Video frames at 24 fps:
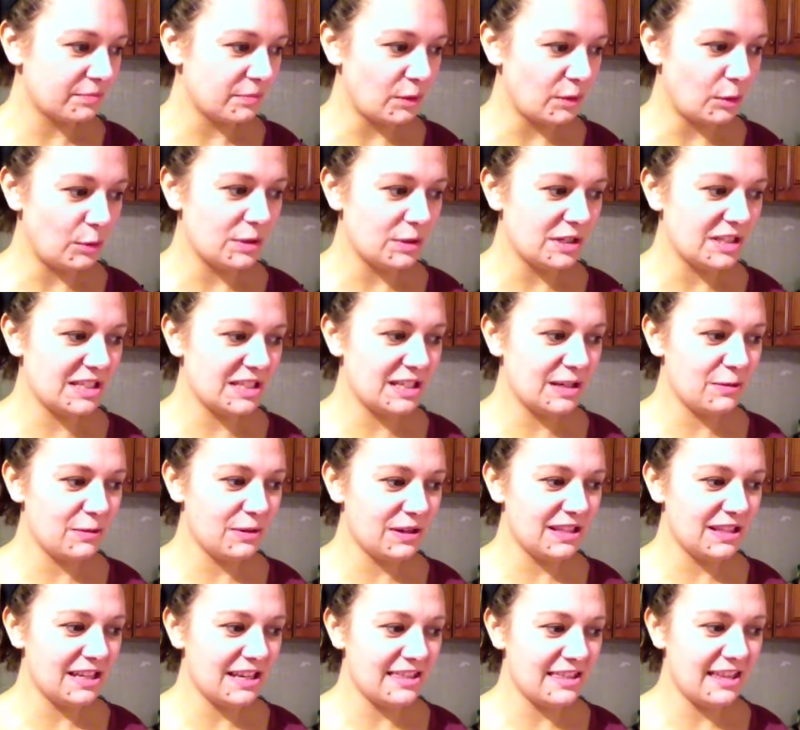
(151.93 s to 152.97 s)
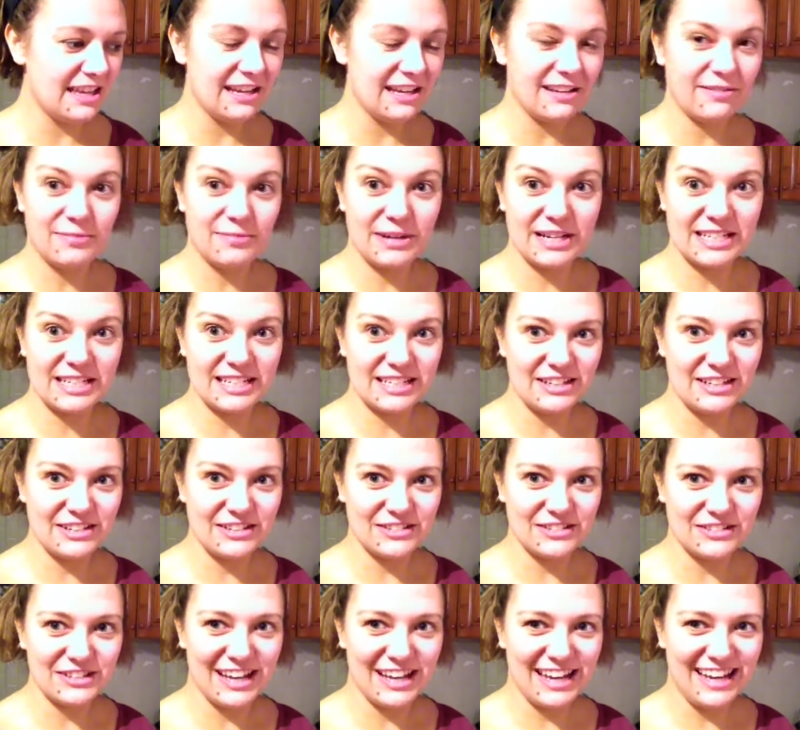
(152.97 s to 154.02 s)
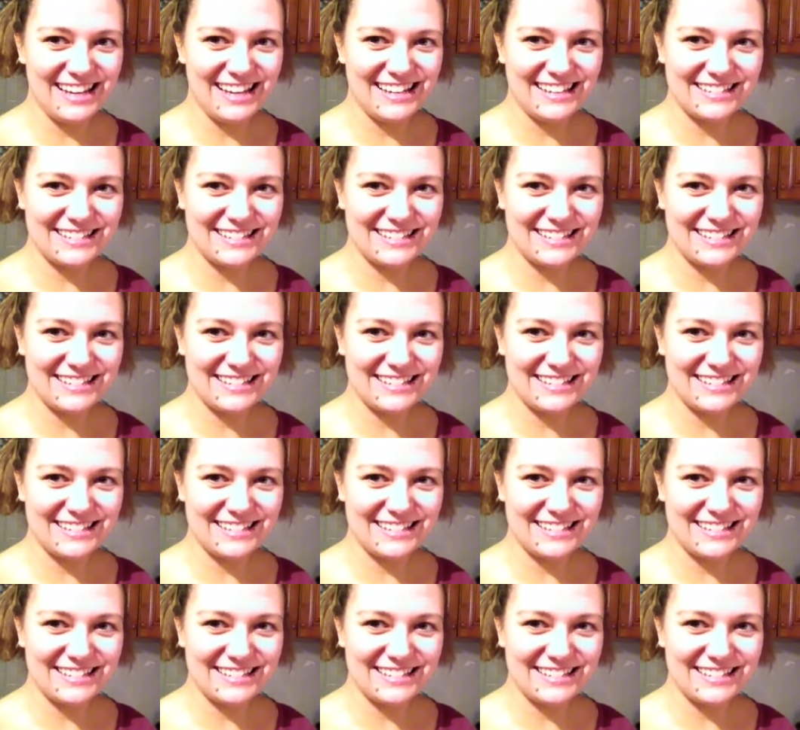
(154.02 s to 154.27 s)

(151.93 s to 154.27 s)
we'll see what they think of my dinner, okay?